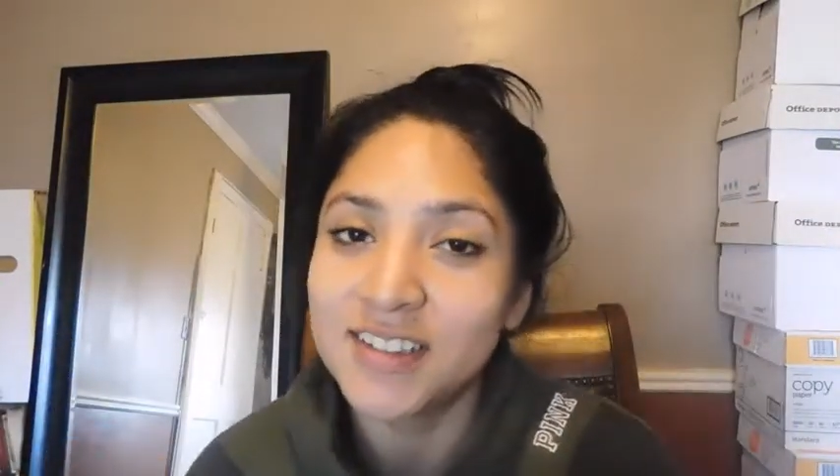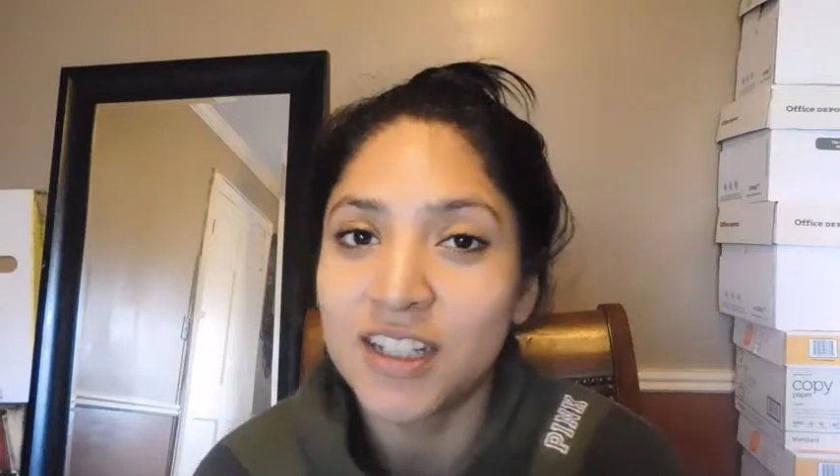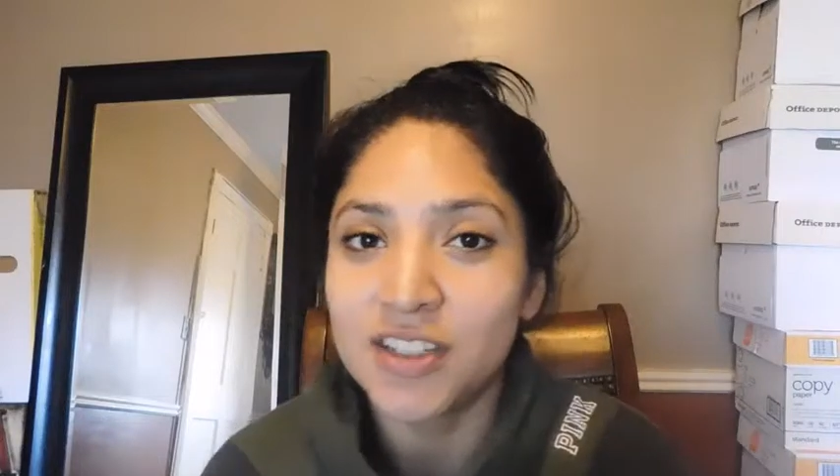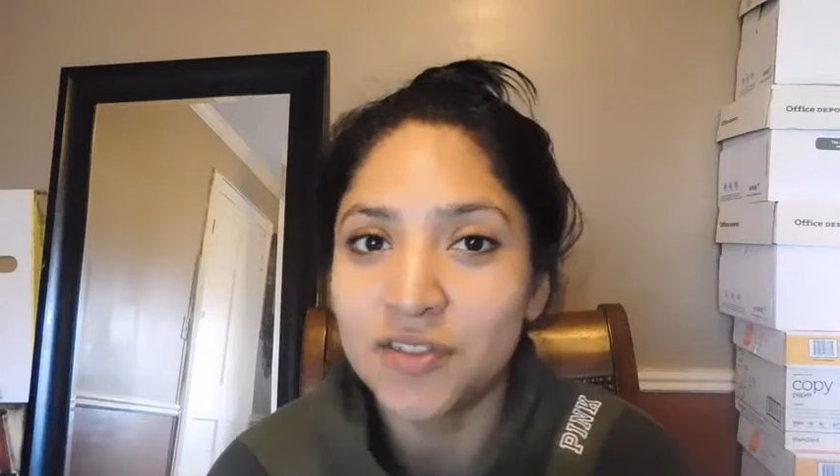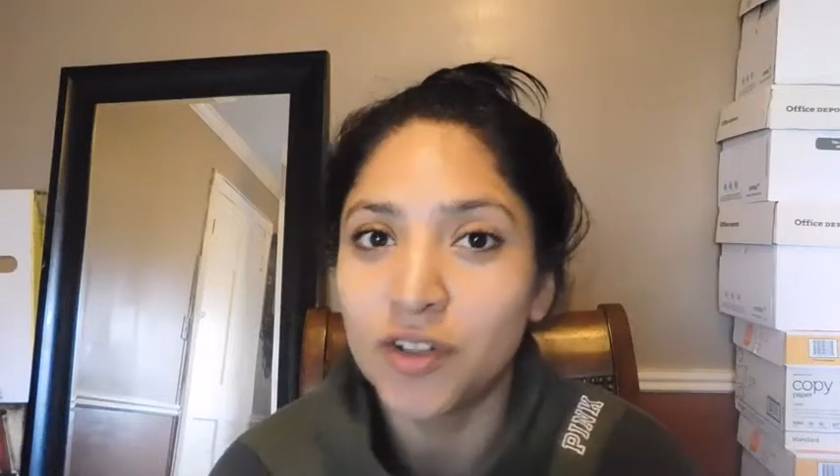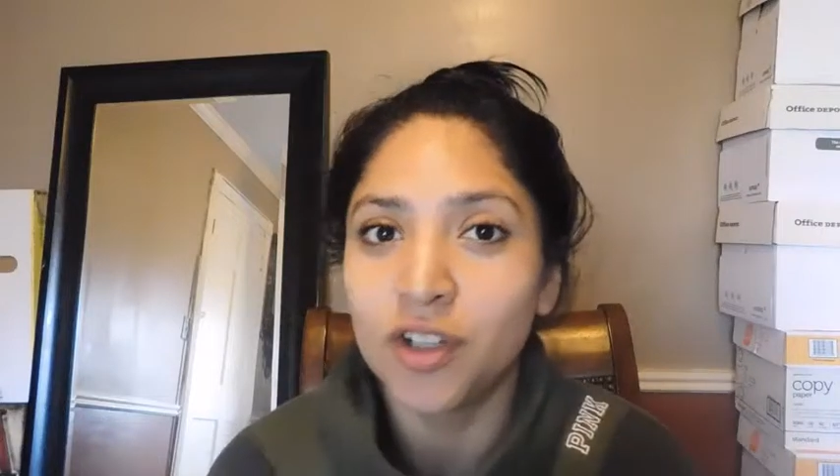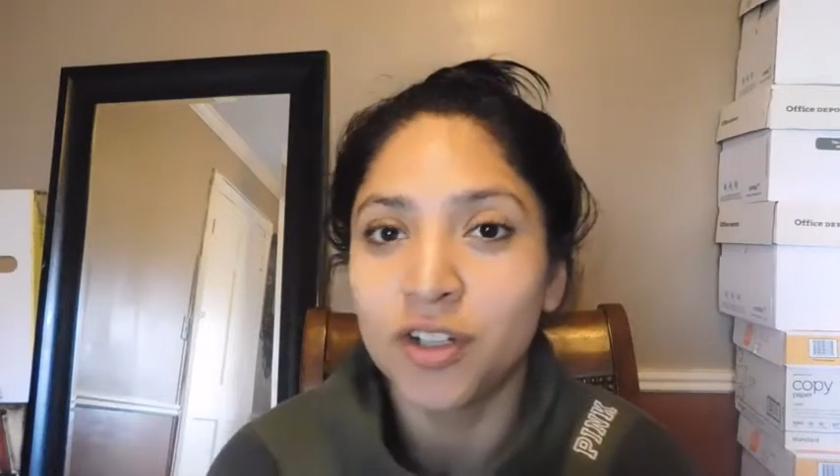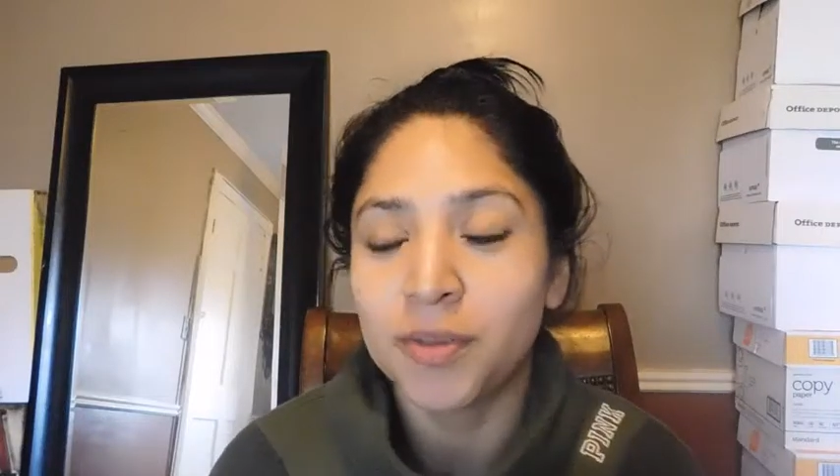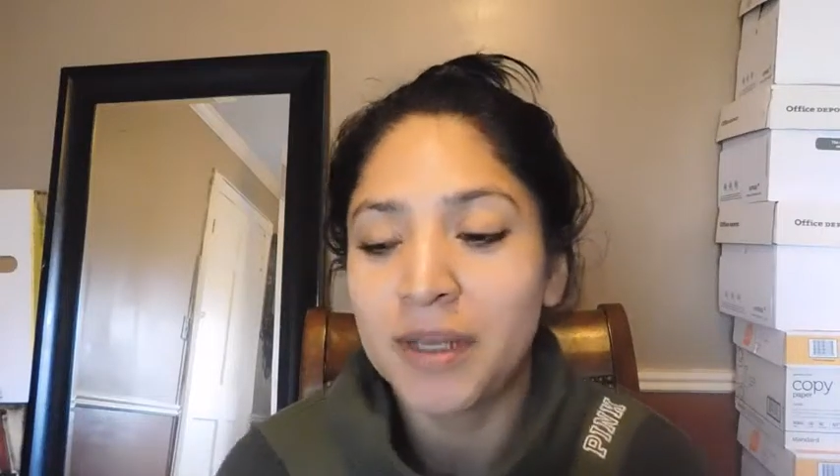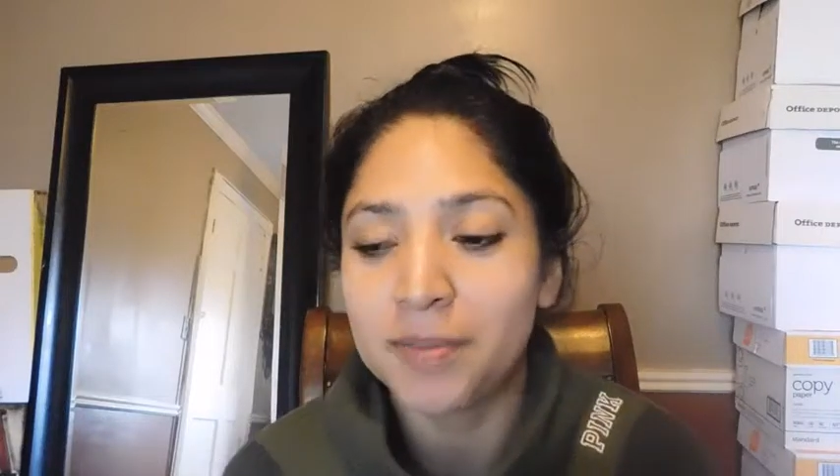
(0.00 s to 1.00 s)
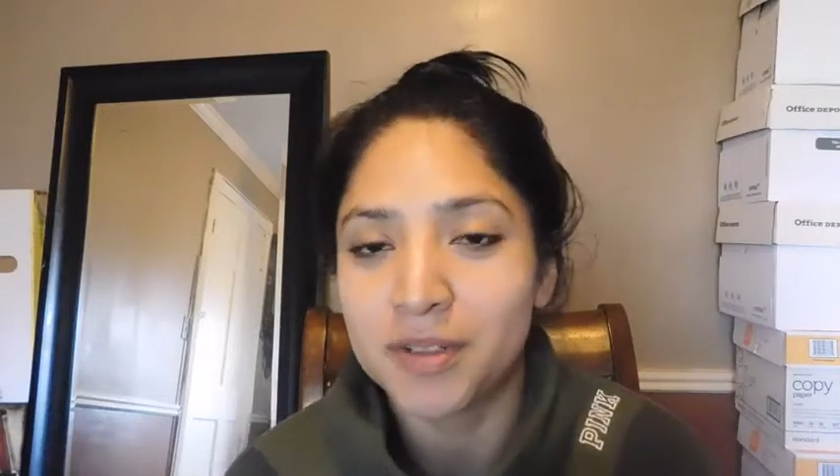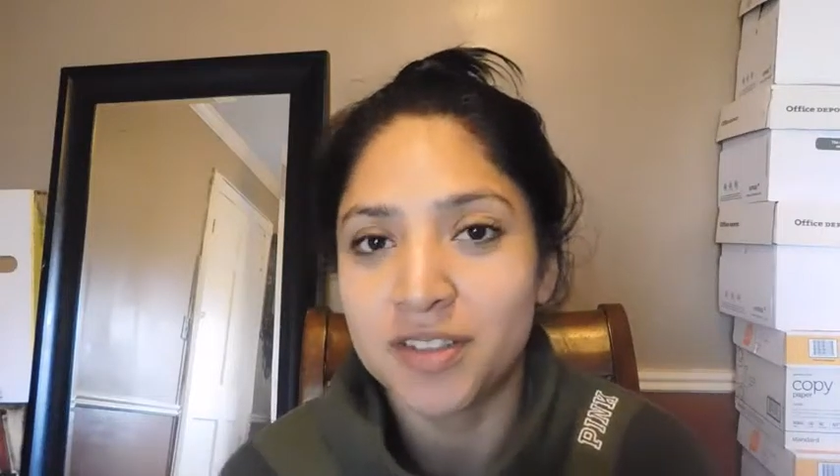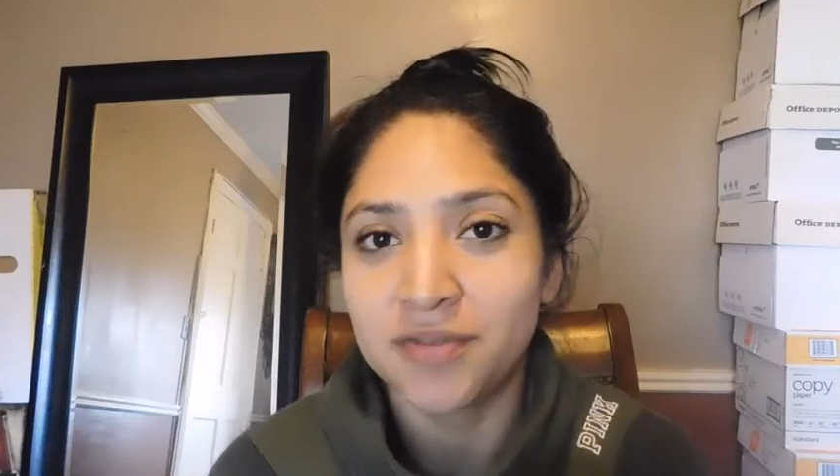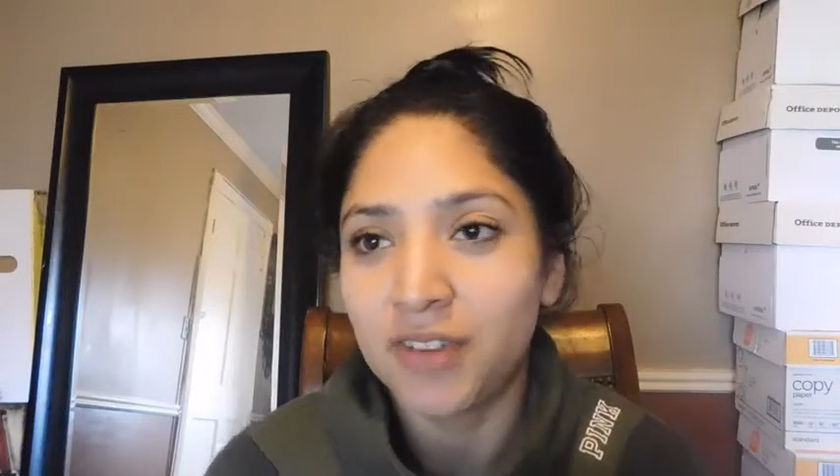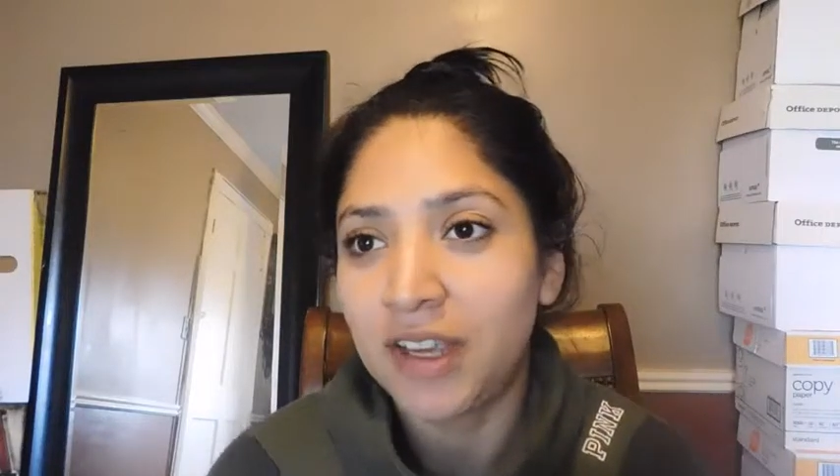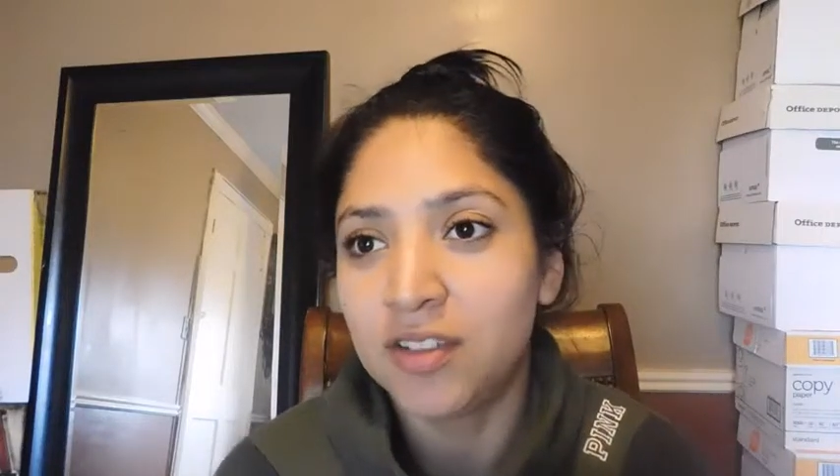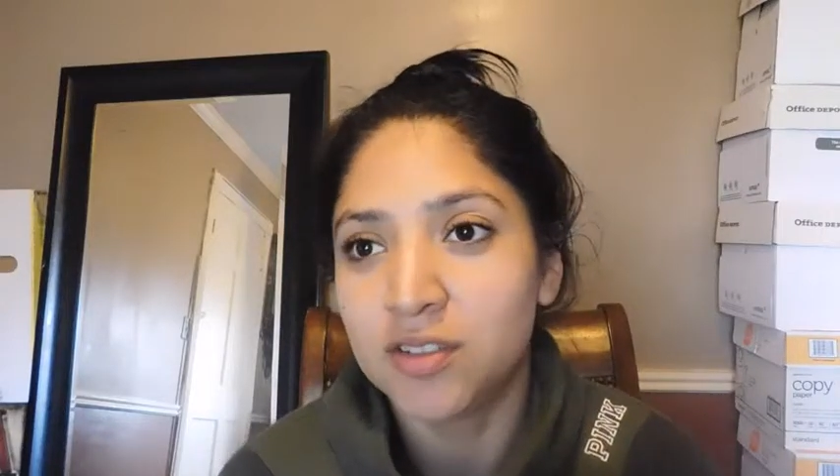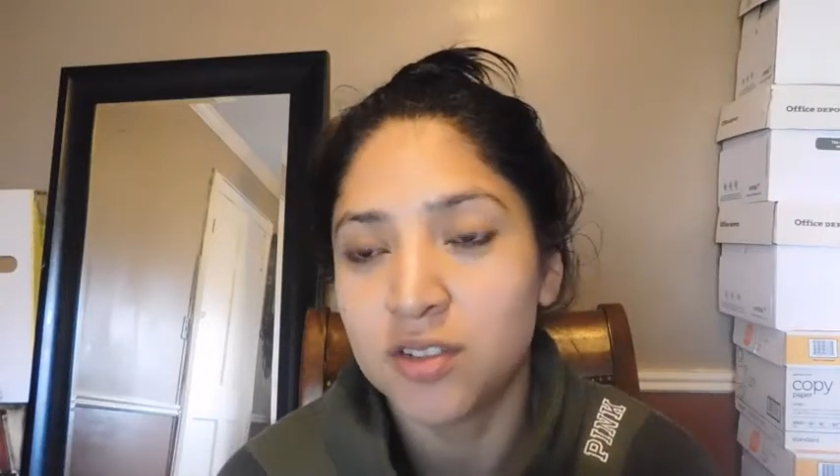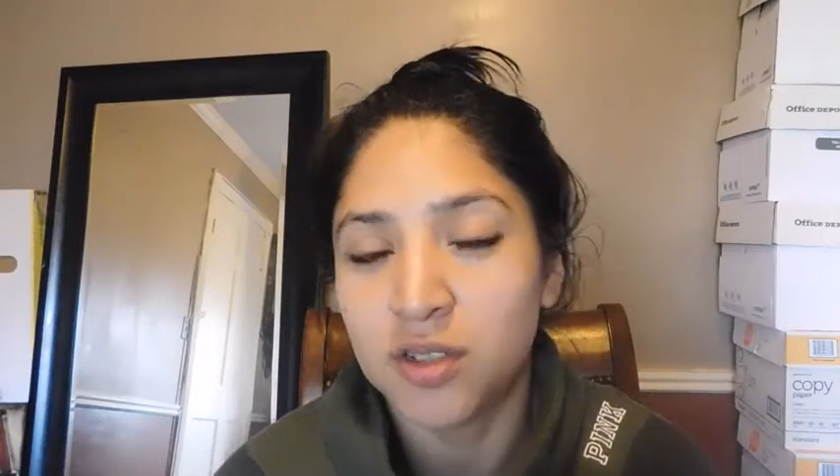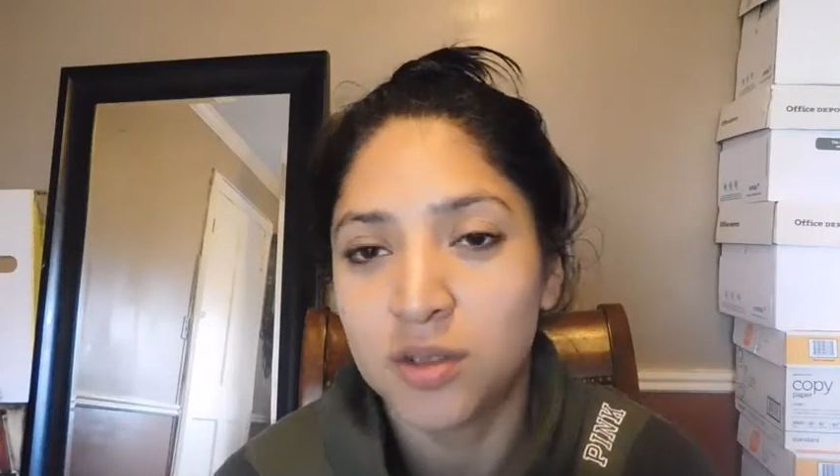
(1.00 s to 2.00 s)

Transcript: stage of all her papers and files, so